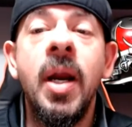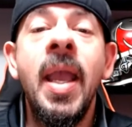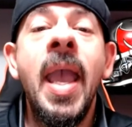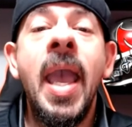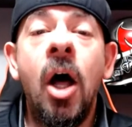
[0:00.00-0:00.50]

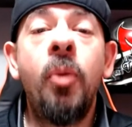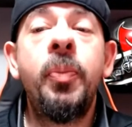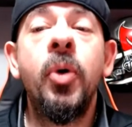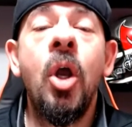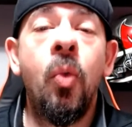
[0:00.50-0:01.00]
help
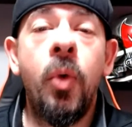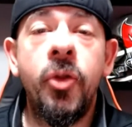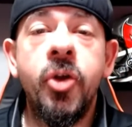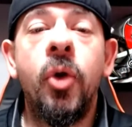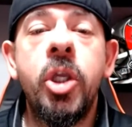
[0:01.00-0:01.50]
with a
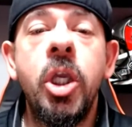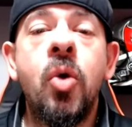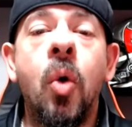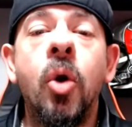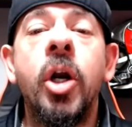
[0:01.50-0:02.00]
rookie
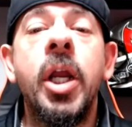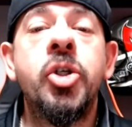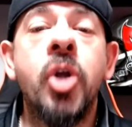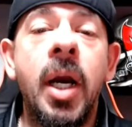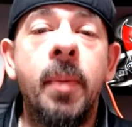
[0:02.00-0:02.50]
corner and try
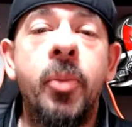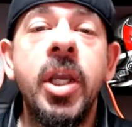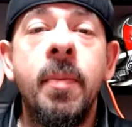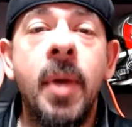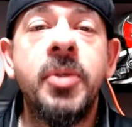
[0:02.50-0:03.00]
to bring him
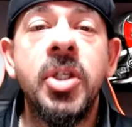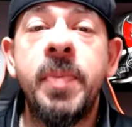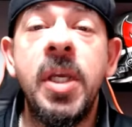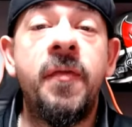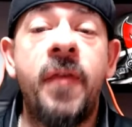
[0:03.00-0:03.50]
up to speed
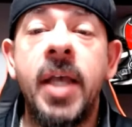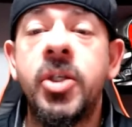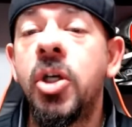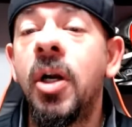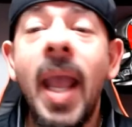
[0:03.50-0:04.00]

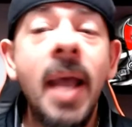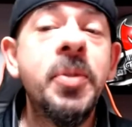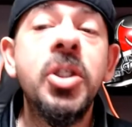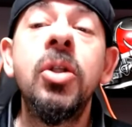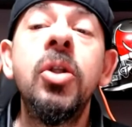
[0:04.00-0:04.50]
faster?
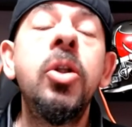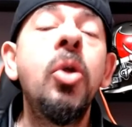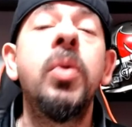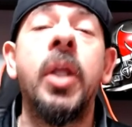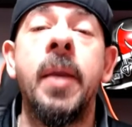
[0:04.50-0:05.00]
Absolutely.